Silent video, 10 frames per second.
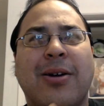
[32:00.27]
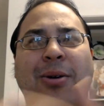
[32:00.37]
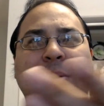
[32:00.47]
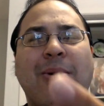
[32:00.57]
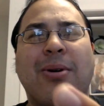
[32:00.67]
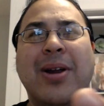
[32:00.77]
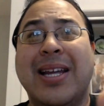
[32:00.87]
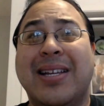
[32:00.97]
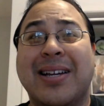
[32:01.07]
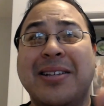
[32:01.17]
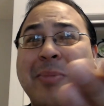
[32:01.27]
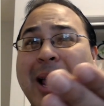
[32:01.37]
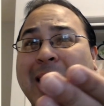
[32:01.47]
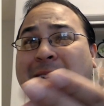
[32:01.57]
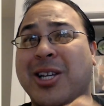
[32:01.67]
Or he does
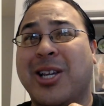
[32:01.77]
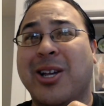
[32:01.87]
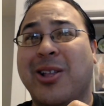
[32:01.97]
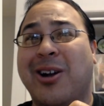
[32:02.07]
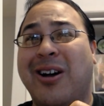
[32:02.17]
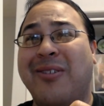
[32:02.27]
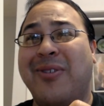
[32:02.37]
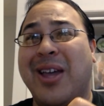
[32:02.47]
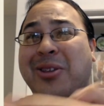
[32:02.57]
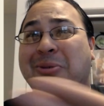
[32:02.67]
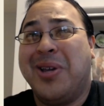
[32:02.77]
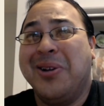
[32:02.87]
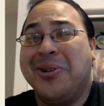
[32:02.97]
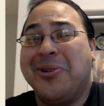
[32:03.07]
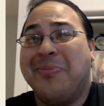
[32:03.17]
manage to kill it off, and you
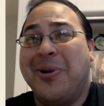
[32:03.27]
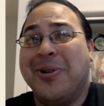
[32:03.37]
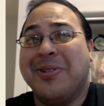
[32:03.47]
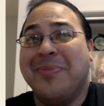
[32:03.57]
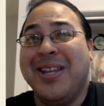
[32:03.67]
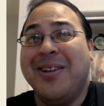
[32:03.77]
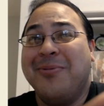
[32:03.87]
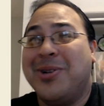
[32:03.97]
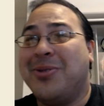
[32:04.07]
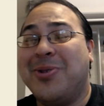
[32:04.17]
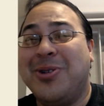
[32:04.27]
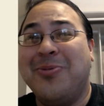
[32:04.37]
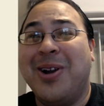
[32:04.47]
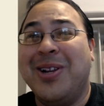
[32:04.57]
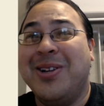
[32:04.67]
killed your opponent's minion, which is what you
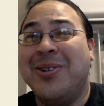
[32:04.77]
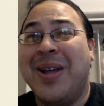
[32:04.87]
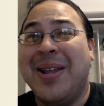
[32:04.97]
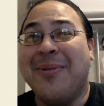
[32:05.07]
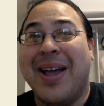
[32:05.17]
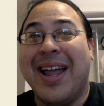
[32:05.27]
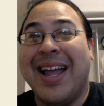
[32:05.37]
wanted to do anyway.